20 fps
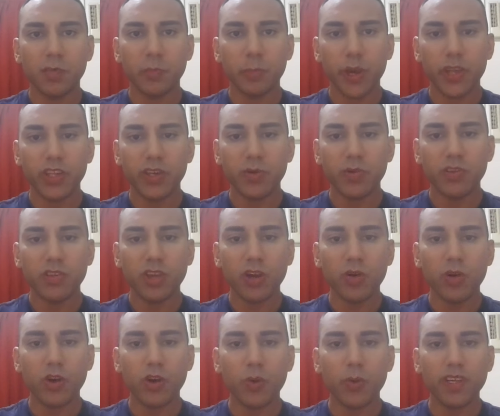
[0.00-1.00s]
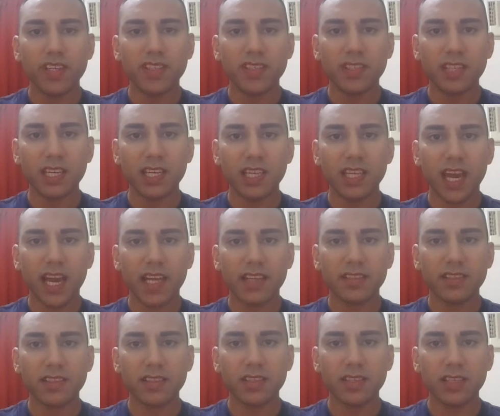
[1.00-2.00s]
But you don't always see
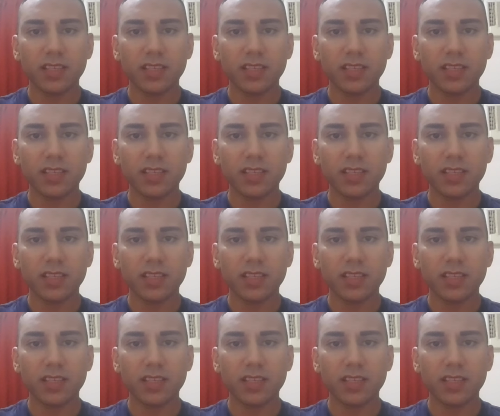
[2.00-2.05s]
that,